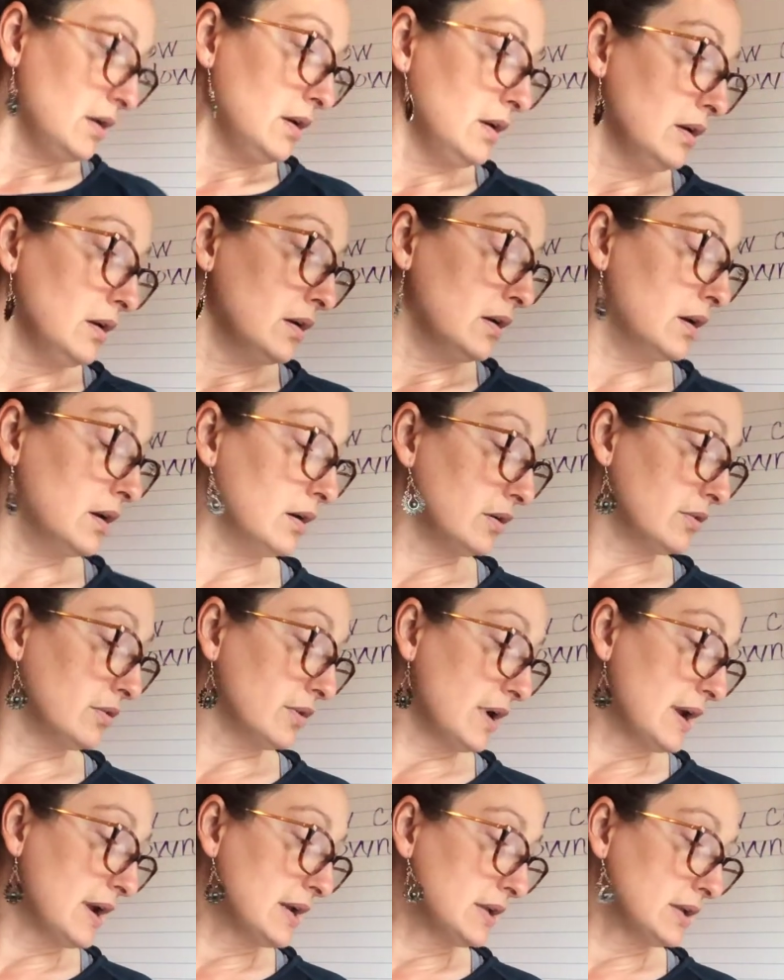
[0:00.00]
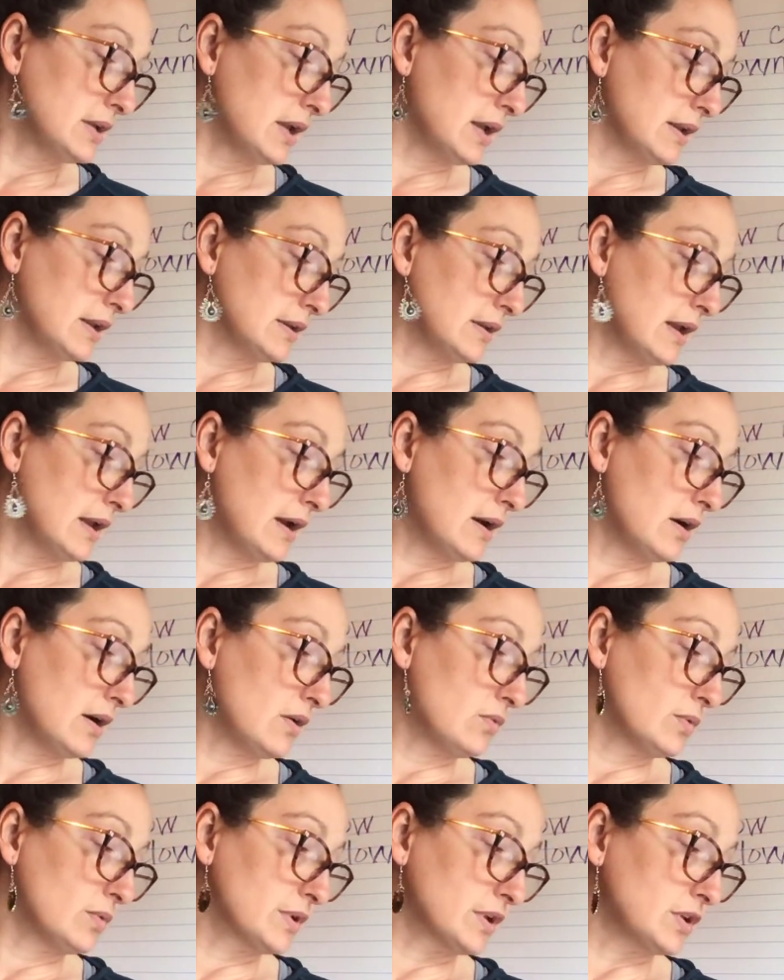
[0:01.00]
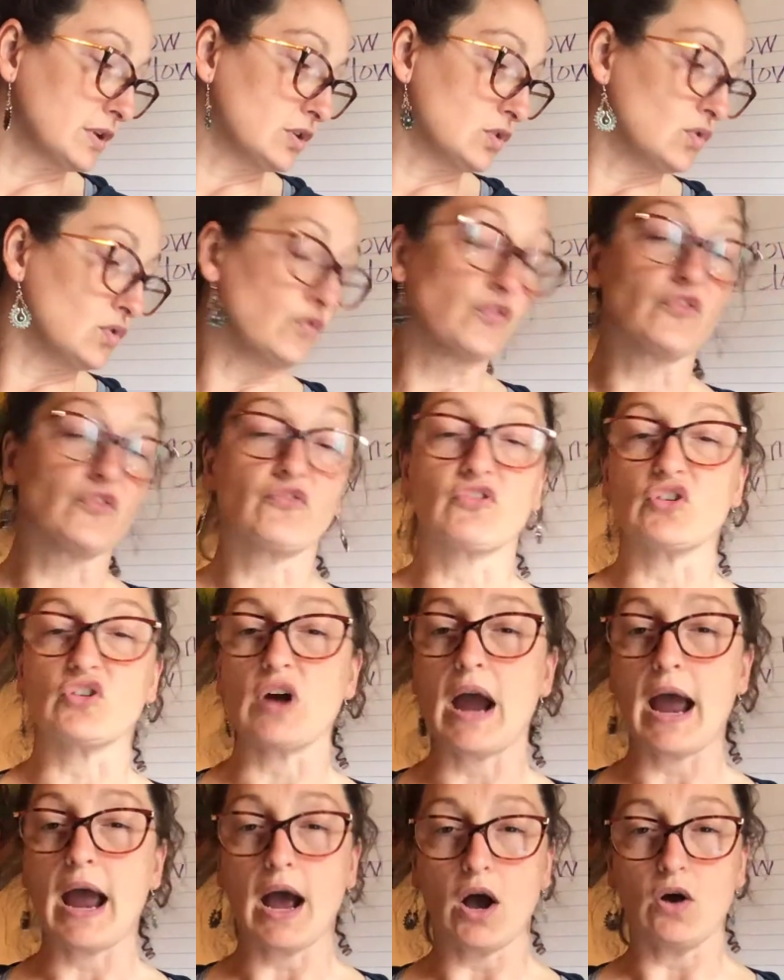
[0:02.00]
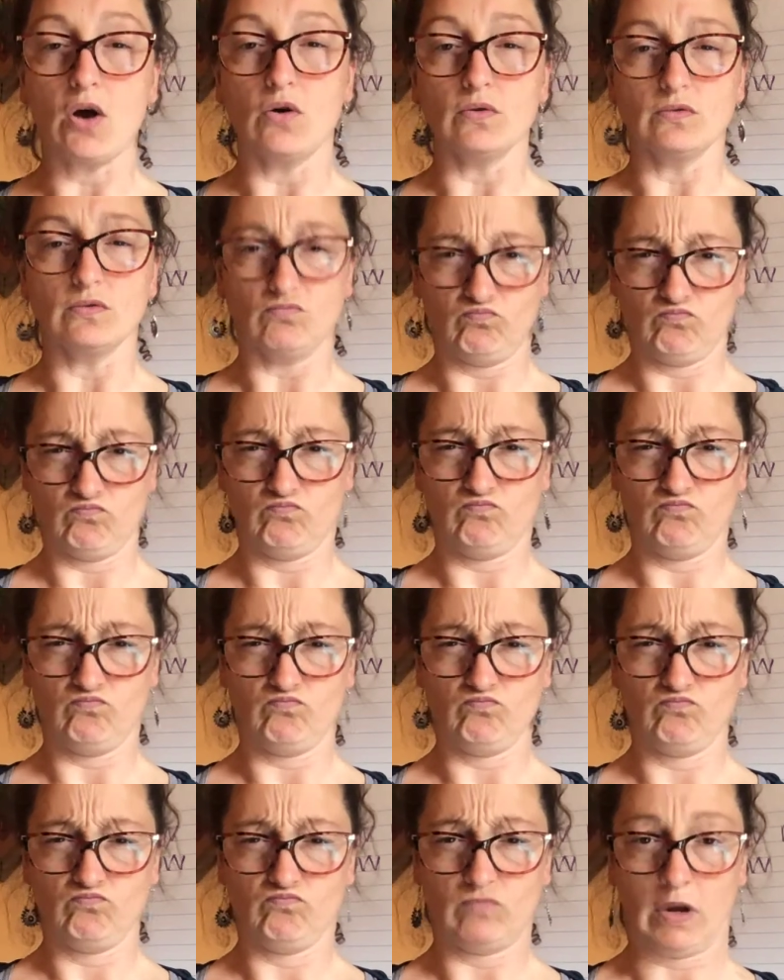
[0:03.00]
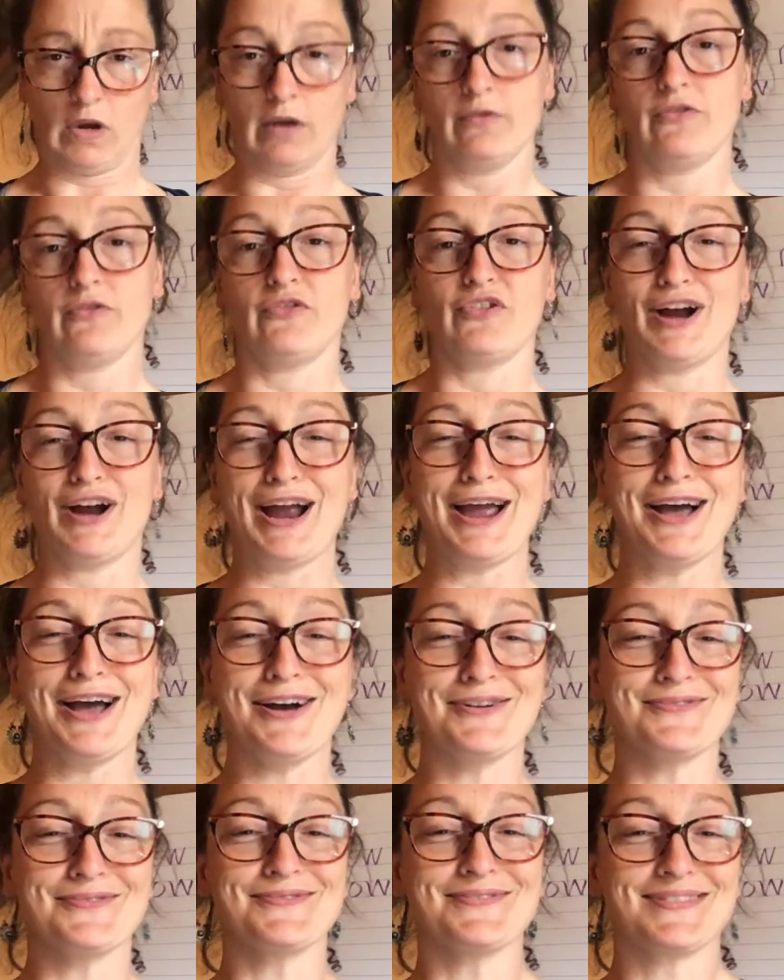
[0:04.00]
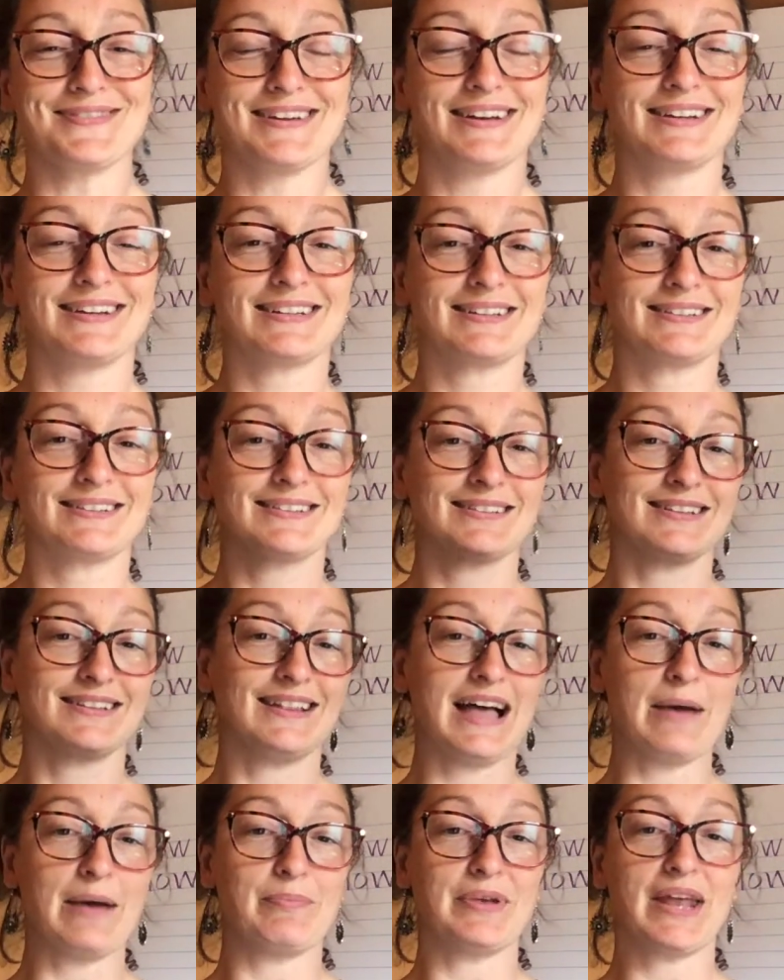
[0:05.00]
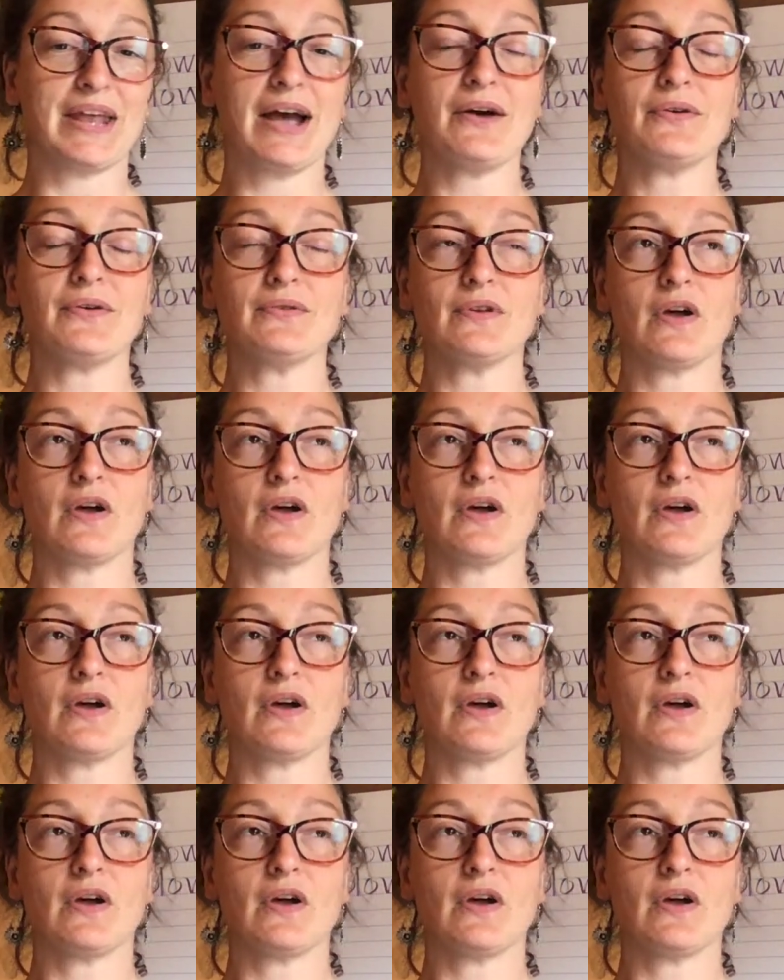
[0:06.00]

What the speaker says: All right, and now we're going to do frown. Frown. Clap it out.